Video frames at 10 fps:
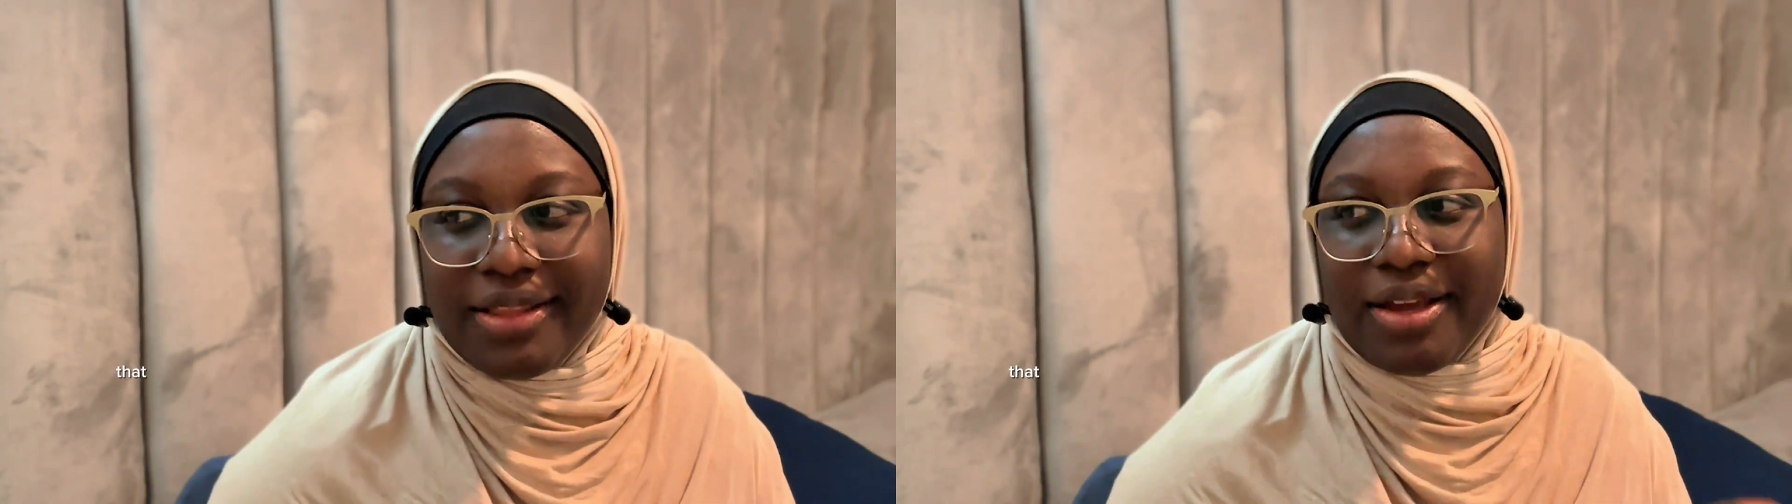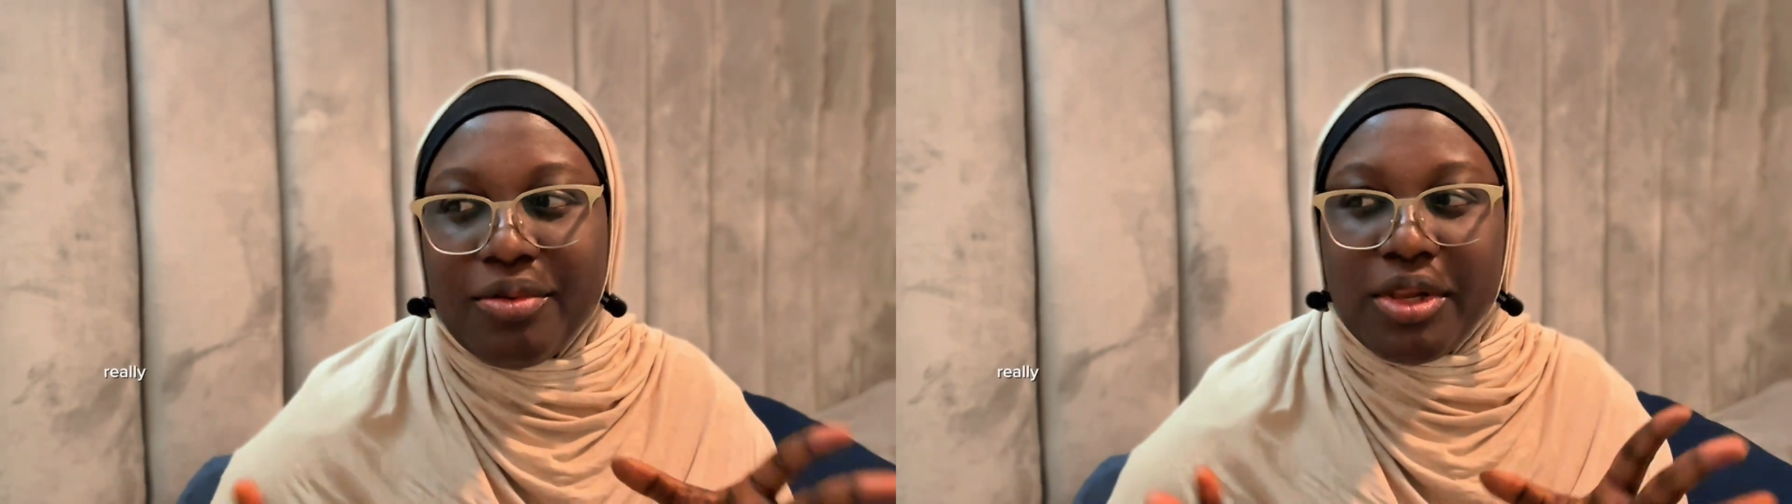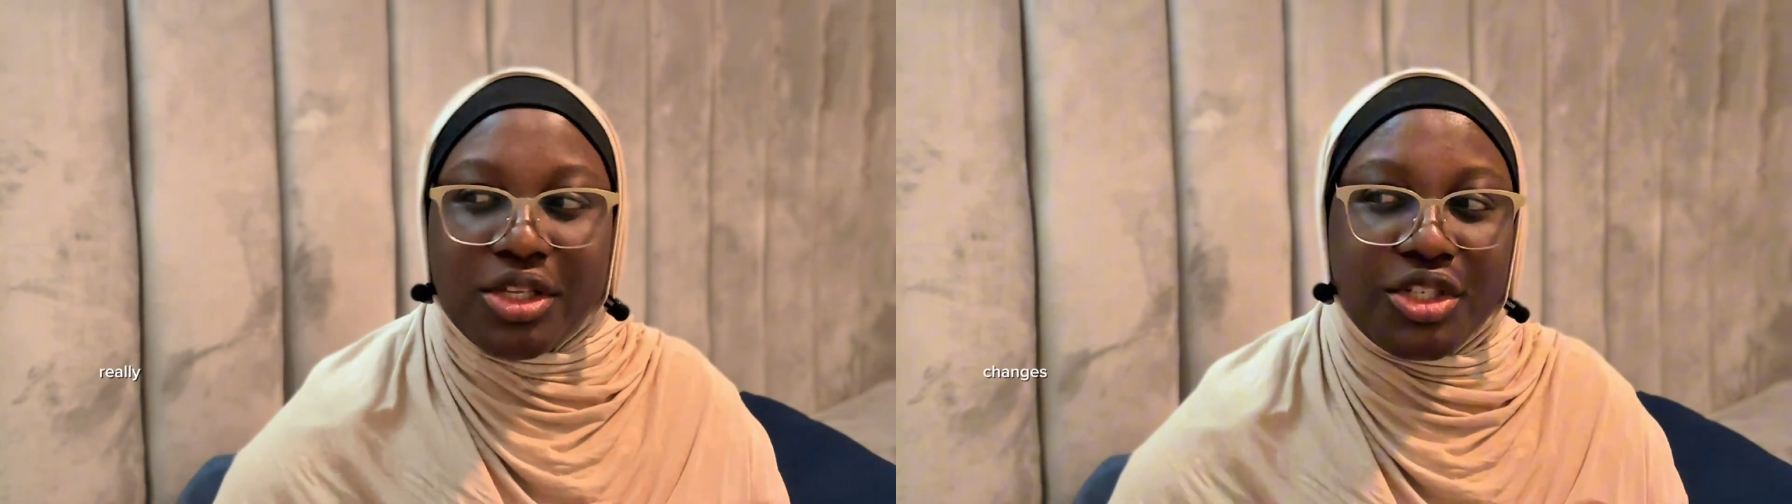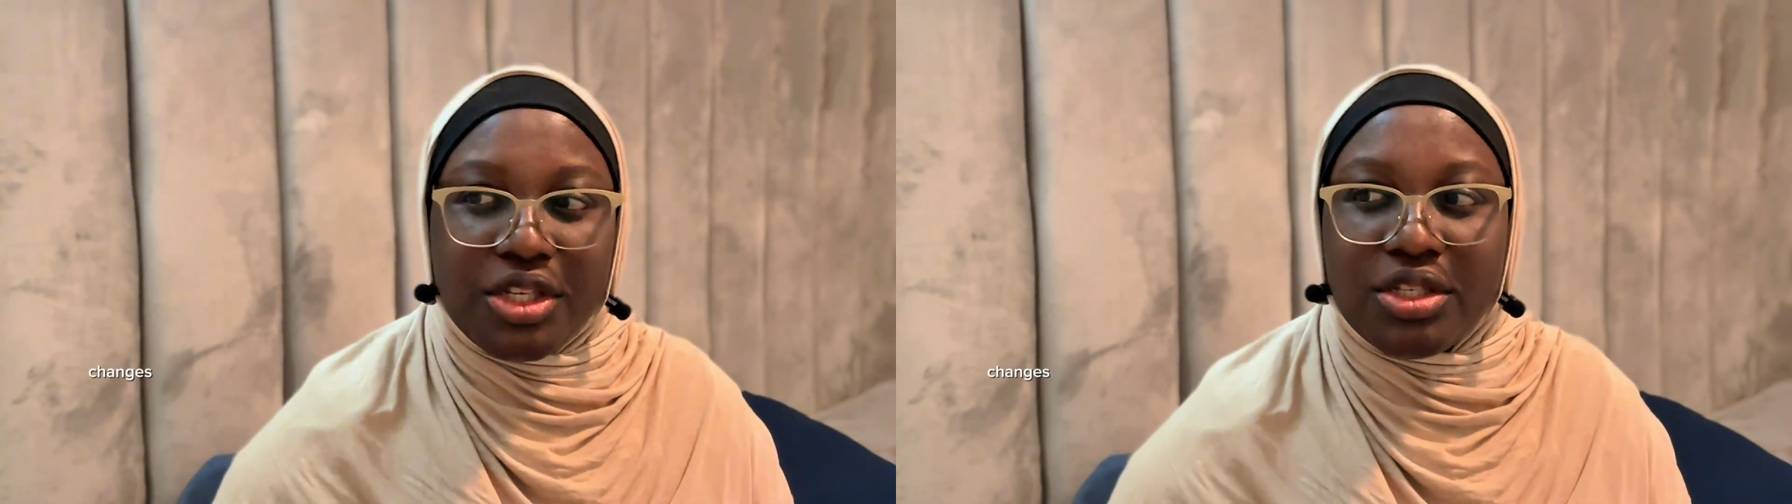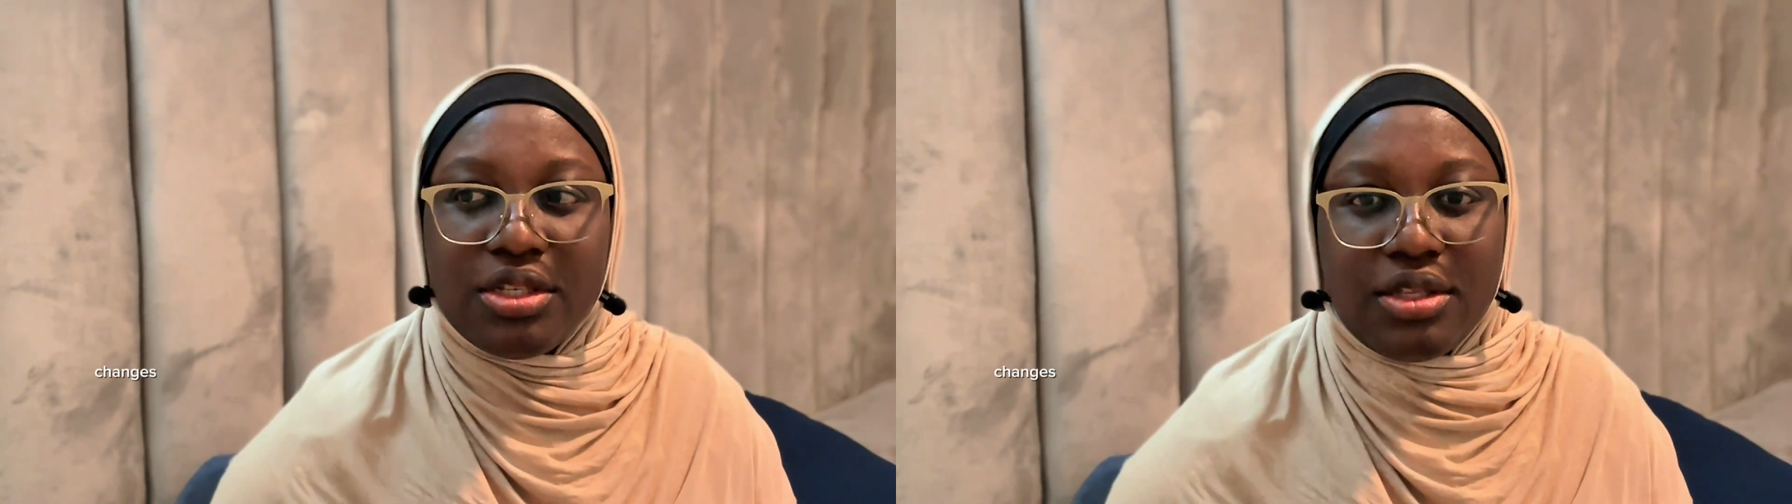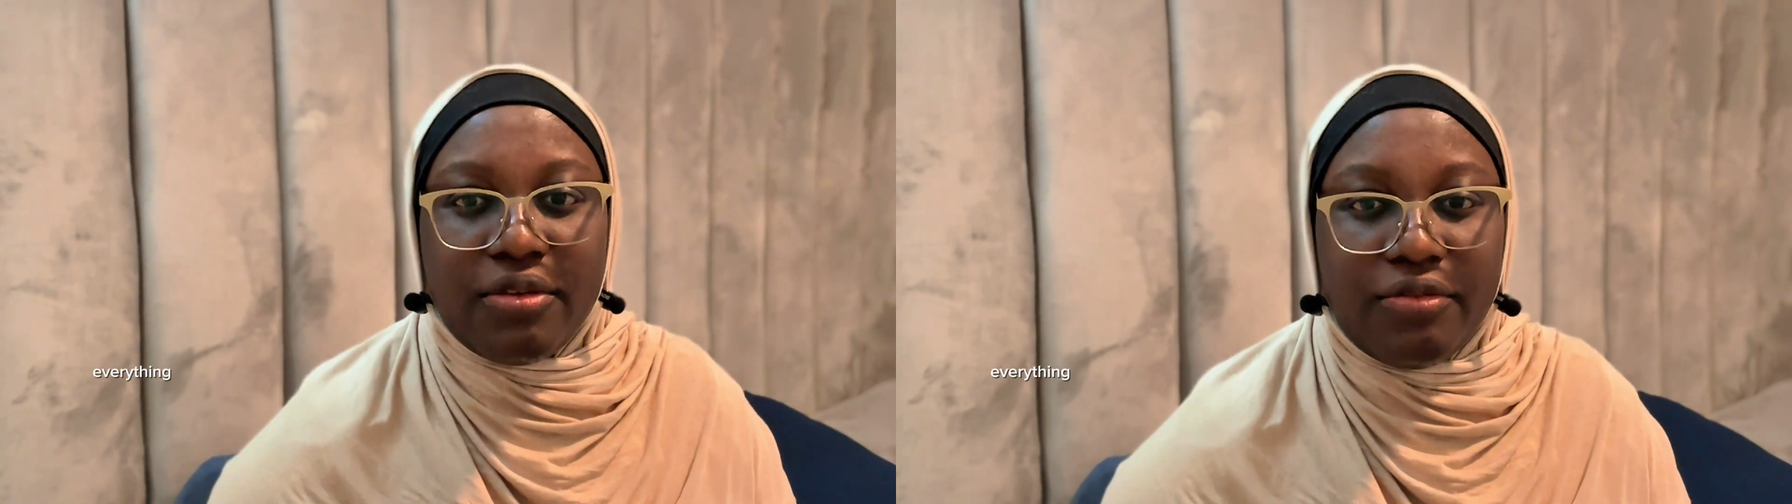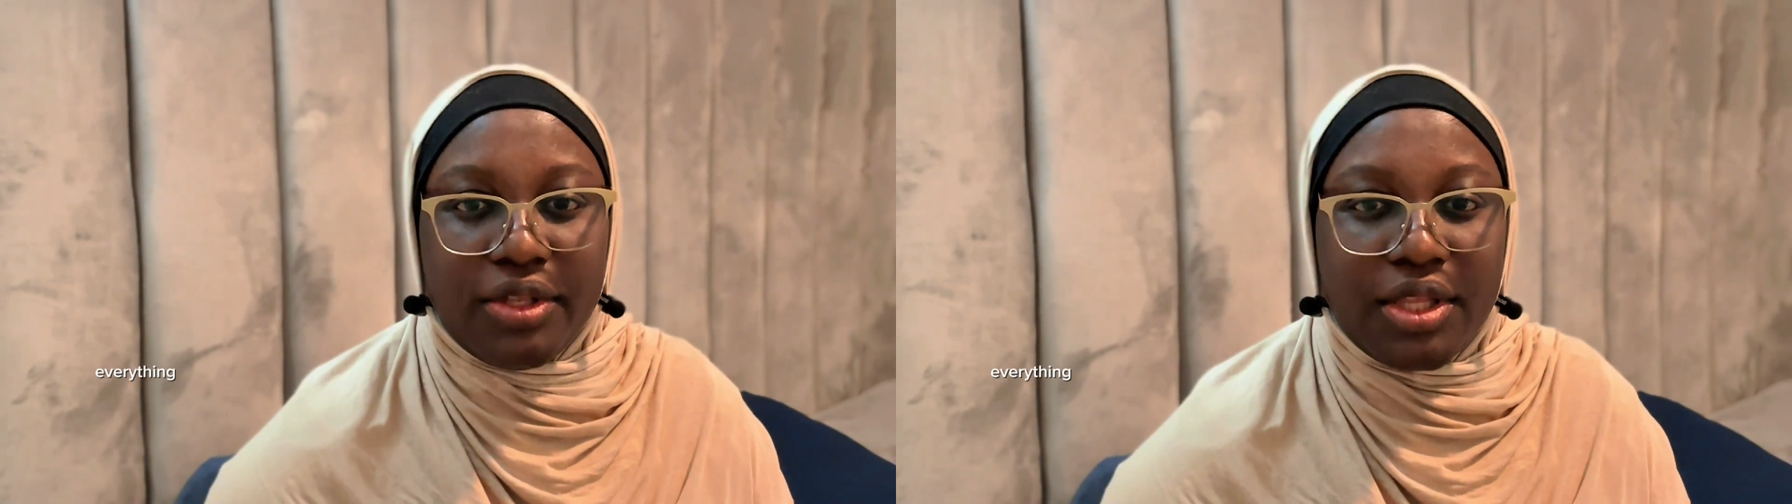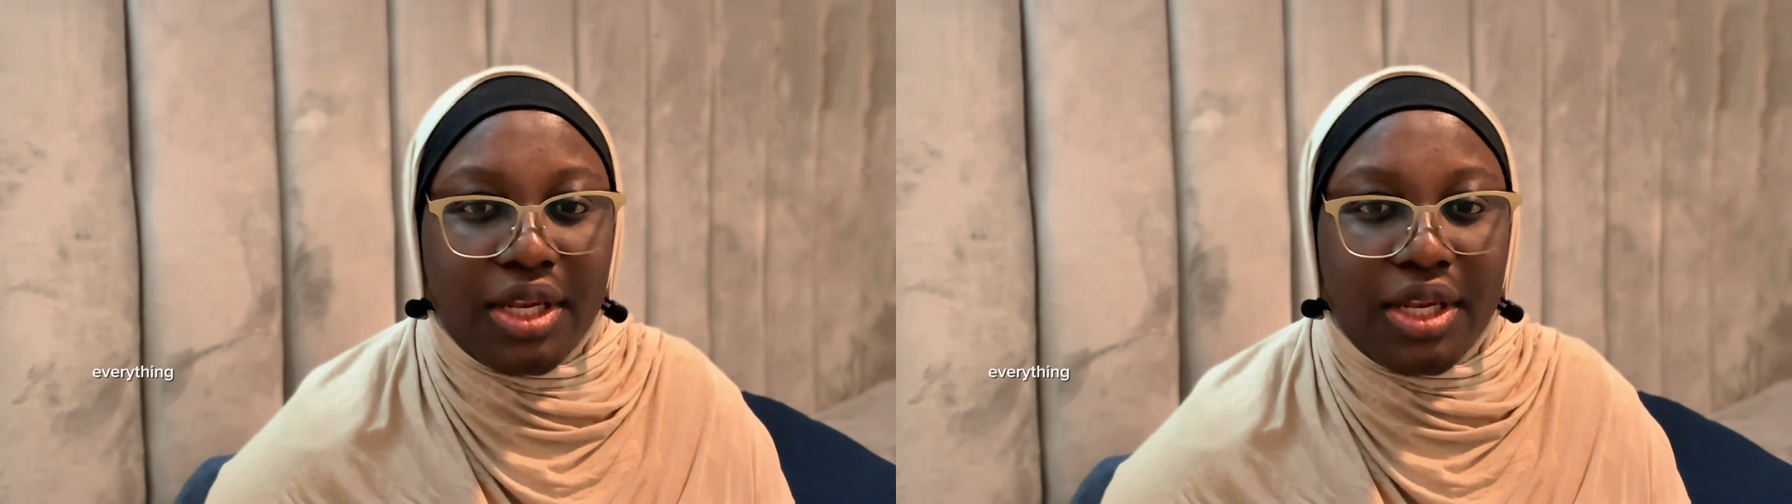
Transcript: that really changes everything.